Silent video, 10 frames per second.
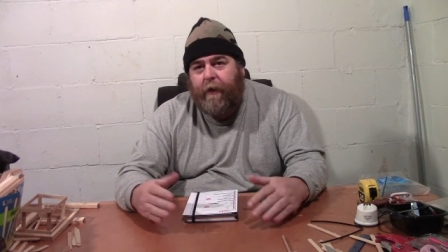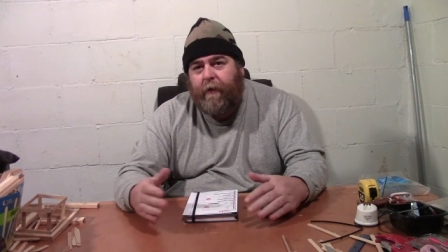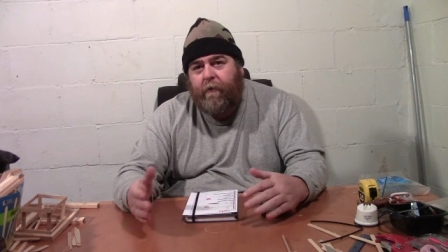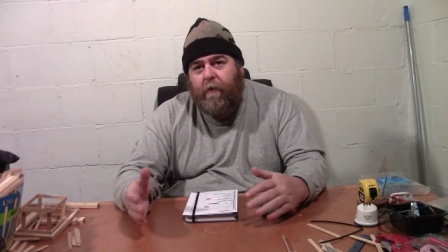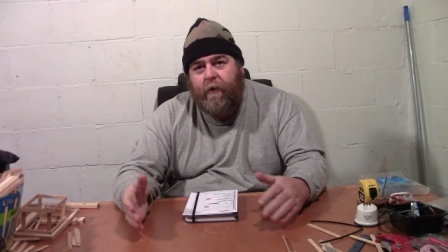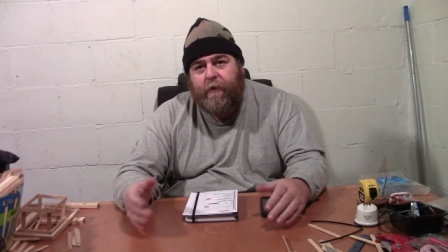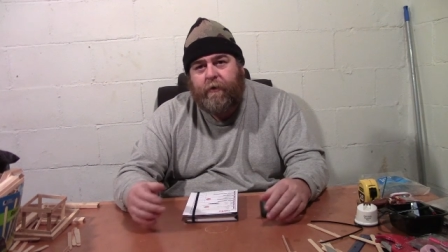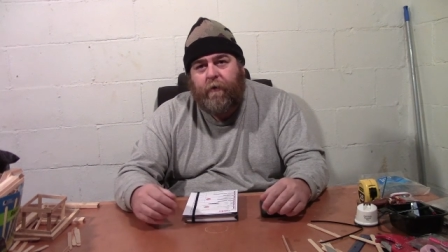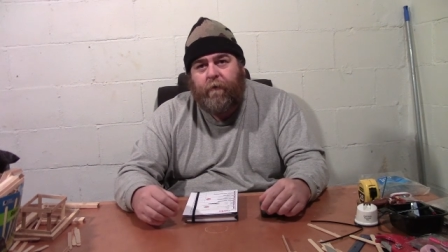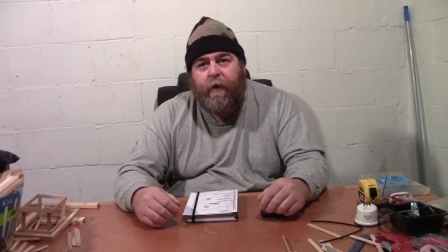it
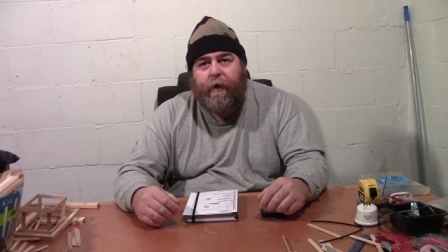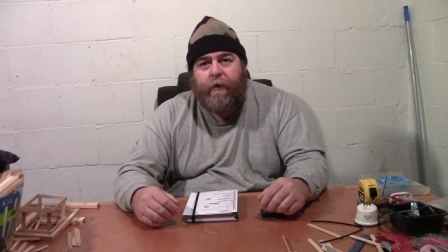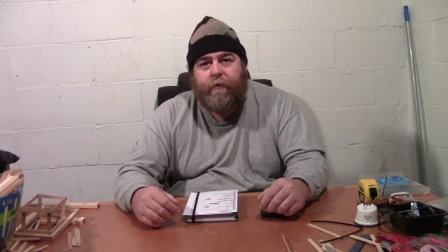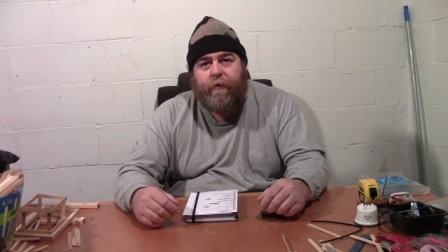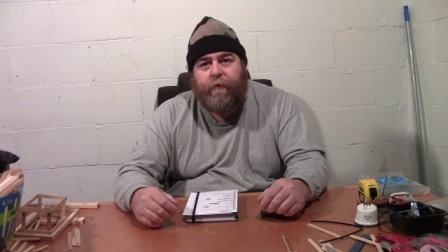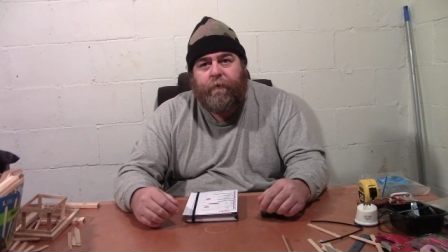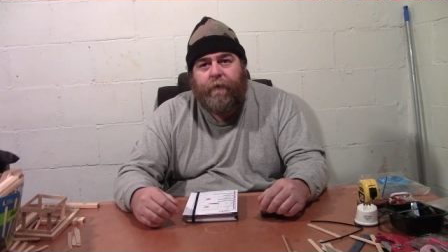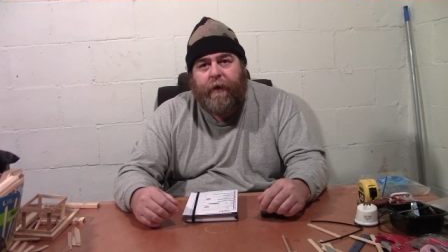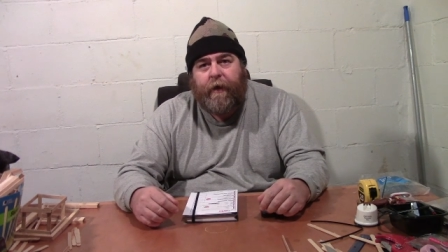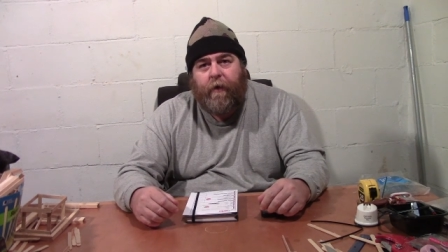crosses over into
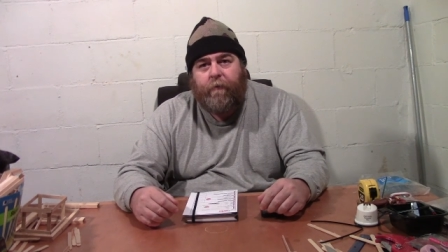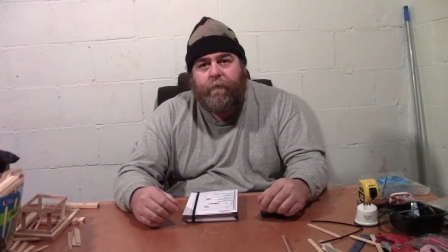video